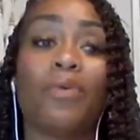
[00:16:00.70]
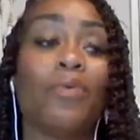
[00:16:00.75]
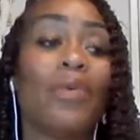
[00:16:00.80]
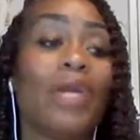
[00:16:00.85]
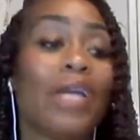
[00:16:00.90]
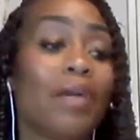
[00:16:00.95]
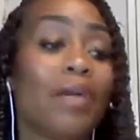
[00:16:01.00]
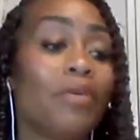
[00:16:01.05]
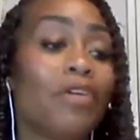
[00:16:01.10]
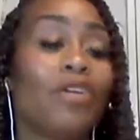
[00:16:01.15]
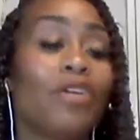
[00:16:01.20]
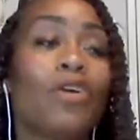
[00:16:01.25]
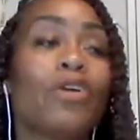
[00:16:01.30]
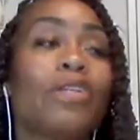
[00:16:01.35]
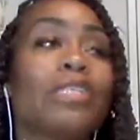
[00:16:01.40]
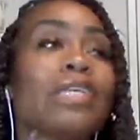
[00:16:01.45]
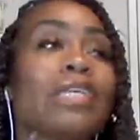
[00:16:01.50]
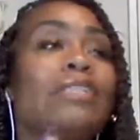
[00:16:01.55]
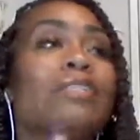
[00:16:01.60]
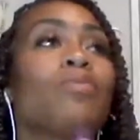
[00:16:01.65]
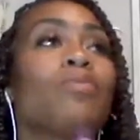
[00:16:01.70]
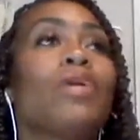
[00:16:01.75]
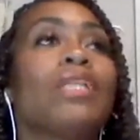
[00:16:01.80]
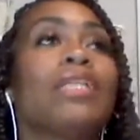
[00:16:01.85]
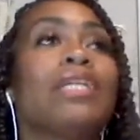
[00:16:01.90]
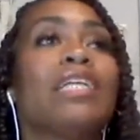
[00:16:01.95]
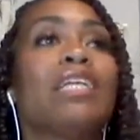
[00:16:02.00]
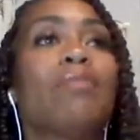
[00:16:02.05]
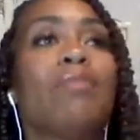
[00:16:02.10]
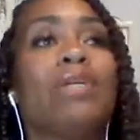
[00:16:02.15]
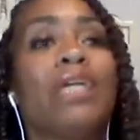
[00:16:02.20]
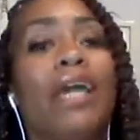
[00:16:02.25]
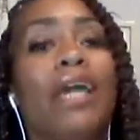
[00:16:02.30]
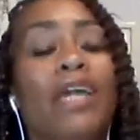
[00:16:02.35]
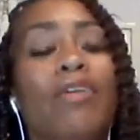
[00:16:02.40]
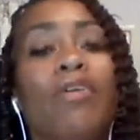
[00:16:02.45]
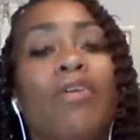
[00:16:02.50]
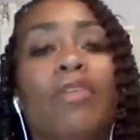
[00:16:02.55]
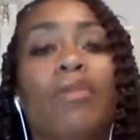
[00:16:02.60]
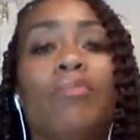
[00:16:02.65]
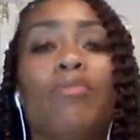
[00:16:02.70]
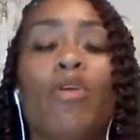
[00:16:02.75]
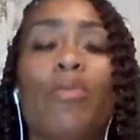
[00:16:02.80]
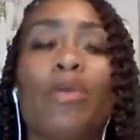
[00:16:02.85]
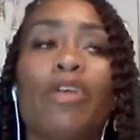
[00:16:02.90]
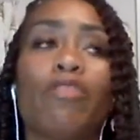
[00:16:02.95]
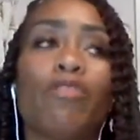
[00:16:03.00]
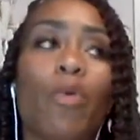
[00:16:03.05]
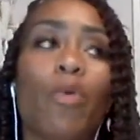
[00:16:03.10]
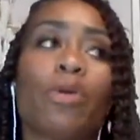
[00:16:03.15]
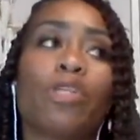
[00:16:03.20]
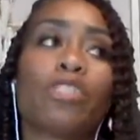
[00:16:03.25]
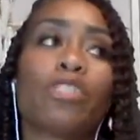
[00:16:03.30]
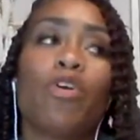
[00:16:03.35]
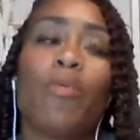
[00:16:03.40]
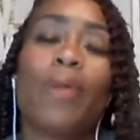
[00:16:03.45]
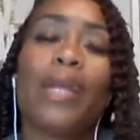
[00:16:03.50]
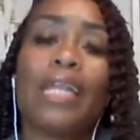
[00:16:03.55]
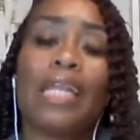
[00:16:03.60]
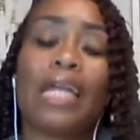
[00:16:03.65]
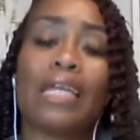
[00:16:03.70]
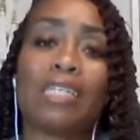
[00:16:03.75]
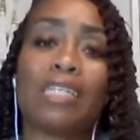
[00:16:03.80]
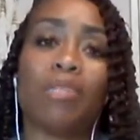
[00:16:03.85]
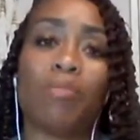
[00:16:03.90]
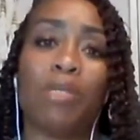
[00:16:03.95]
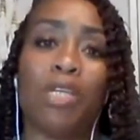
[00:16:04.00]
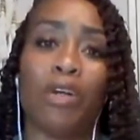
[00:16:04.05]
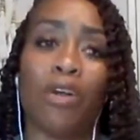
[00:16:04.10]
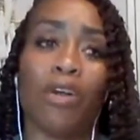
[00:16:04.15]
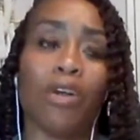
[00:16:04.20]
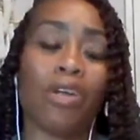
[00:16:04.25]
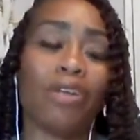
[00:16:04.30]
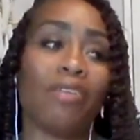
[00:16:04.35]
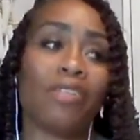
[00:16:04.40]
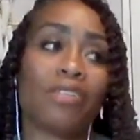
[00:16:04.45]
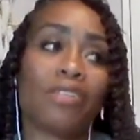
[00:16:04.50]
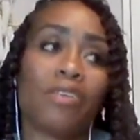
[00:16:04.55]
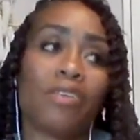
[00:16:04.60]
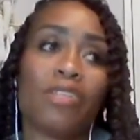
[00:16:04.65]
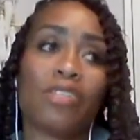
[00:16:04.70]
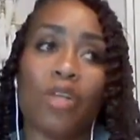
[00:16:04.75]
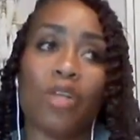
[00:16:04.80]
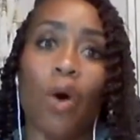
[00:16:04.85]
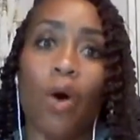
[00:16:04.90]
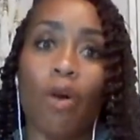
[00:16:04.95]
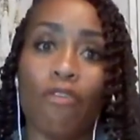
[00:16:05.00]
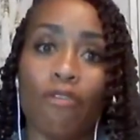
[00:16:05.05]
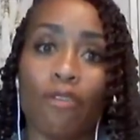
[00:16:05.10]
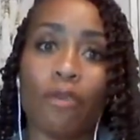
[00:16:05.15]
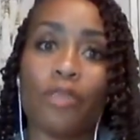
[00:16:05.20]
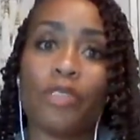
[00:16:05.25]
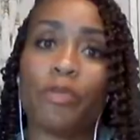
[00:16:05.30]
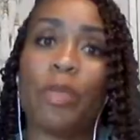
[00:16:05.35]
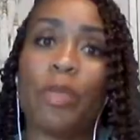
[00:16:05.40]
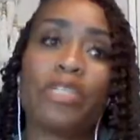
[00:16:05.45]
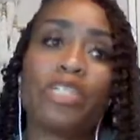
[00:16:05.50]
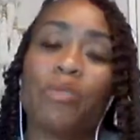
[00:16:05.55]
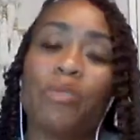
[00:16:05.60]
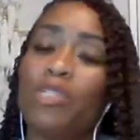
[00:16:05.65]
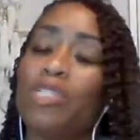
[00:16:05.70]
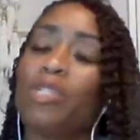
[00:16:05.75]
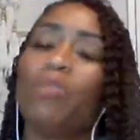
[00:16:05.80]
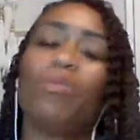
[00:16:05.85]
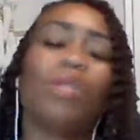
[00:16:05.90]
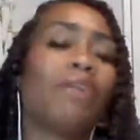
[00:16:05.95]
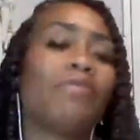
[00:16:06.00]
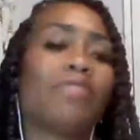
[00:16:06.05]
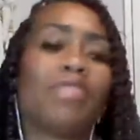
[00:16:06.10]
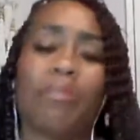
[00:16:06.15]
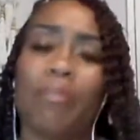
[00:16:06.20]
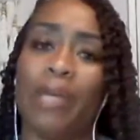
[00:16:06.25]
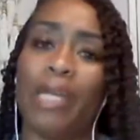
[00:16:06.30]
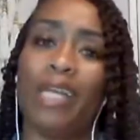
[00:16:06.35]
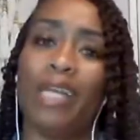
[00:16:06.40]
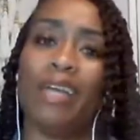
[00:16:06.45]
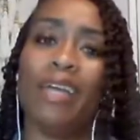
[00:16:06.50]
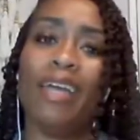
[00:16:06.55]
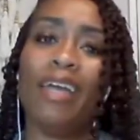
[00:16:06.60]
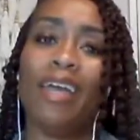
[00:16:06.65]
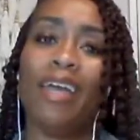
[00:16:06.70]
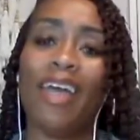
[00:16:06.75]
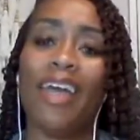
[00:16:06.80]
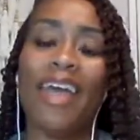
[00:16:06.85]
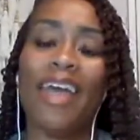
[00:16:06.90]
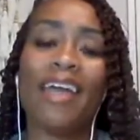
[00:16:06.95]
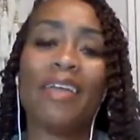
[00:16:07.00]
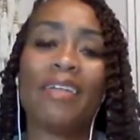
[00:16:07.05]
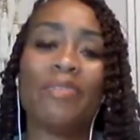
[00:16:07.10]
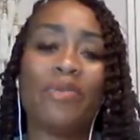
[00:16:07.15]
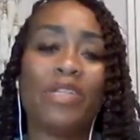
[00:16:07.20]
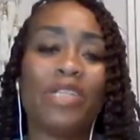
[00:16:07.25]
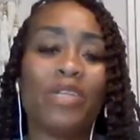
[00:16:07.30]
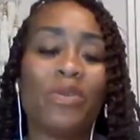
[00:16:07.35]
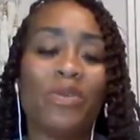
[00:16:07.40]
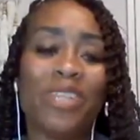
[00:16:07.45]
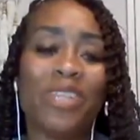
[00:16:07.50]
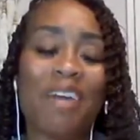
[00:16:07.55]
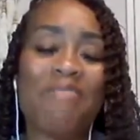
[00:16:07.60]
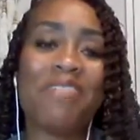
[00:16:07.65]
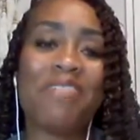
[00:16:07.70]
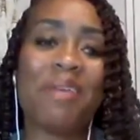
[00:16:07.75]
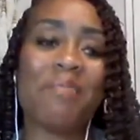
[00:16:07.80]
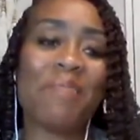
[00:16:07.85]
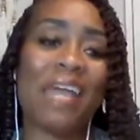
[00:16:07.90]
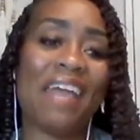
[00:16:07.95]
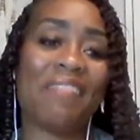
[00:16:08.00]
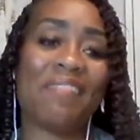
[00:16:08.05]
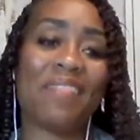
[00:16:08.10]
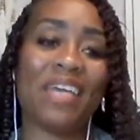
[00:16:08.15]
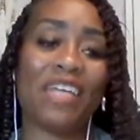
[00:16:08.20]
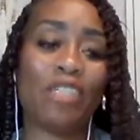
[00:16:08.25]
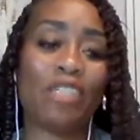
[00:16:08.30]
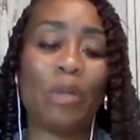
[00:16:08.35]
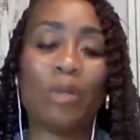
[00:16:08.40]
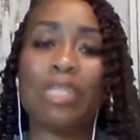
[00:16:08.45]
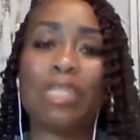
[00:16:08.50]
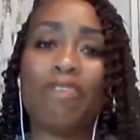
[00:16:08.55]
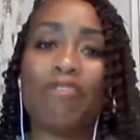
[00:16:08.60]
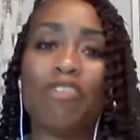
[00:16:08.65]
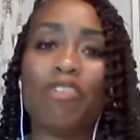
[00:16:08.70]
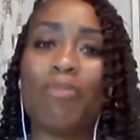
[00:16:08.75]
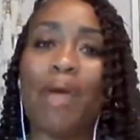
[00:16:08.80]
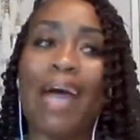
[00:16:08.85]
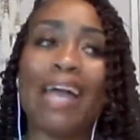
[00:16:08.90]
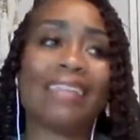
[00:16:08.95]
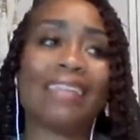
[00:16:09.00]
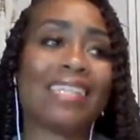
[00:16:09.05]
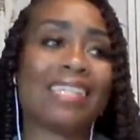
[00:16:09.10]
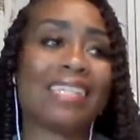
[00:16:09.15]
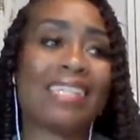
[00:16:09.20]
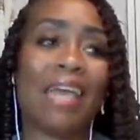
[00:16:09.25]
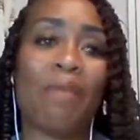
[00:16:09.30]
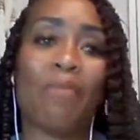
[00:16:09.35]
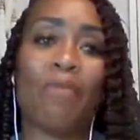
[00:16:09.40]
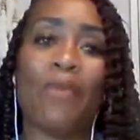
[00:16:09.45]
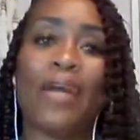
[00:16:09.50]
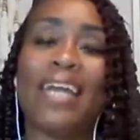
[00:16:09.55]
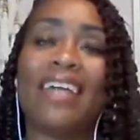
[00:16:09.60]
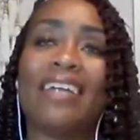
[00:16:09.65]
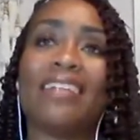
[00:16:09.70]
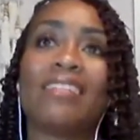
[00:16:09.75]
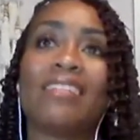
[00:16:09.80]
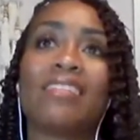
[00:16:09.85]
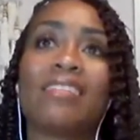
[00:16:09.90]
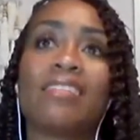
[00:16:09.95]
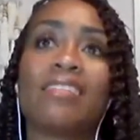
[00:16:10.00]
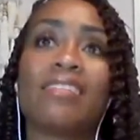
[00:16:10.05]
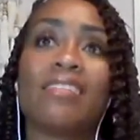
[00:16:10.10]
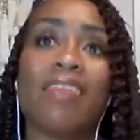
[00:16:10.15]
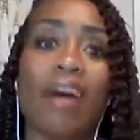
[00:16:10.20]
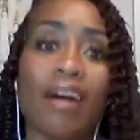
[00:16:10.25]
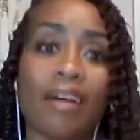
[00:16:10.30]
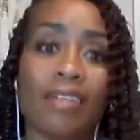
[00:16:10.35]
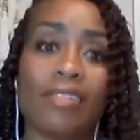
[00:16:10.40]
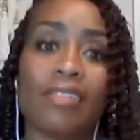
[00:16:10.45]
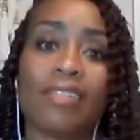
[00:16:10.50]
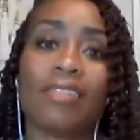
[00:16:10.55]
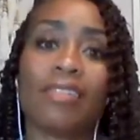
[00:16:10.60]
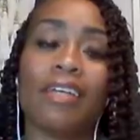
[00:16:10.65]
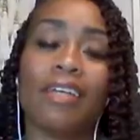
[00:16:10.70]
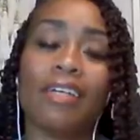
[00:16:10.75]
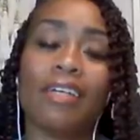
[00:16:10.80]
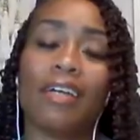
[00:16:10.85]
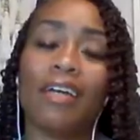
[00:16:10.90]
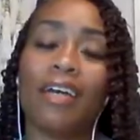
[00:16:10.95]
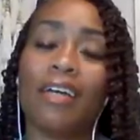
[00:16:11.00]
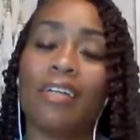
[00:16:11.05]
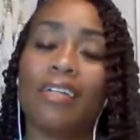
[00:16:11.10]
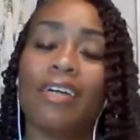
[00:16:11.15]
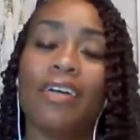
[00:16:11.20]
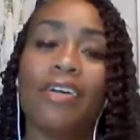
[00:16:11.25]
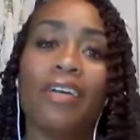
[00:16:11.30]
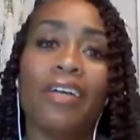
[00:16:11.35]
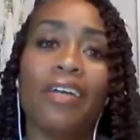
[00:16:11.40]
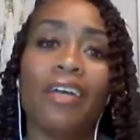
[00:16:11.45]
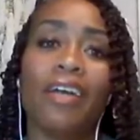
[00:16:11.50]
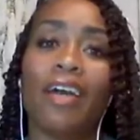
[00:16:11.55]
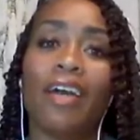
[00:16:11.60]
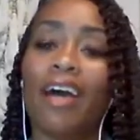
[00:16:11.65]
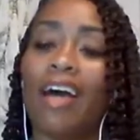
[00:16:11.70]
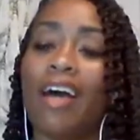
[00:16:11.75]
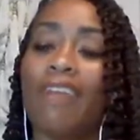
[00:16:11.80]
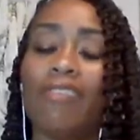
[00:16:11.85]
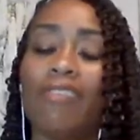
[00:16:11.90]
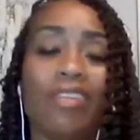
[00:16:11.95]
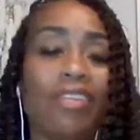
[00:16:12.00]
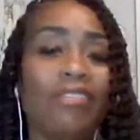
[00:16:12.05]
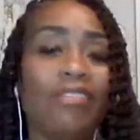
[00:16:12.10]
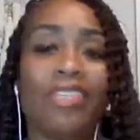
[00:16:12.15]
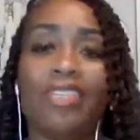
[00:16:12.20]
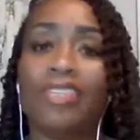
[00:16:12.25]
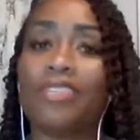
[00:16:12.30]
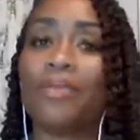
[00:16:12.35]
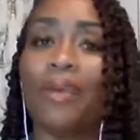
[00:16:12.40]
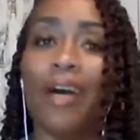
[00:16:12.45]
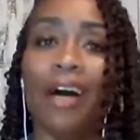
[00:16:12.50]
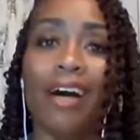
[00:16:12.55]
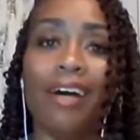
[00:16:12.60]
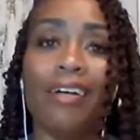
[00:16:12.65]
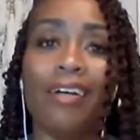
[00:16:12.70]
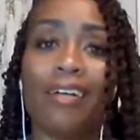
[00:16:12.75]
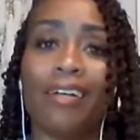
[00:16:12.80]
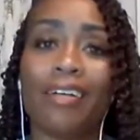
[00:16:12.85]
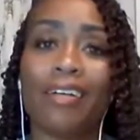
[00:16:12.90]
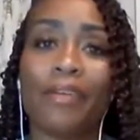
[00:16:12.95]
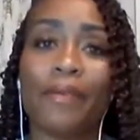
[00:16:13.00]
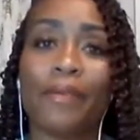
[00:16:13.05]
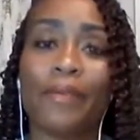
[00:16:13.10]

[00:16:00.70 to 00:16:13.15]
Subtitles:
We can, it's one thing to be angry in the moment. Of course, nobody likes to be hurt. It's awful, especially when you love somebody. And when you love them and they don't love you back the same way, it sucks. I know it. I've lived it as well.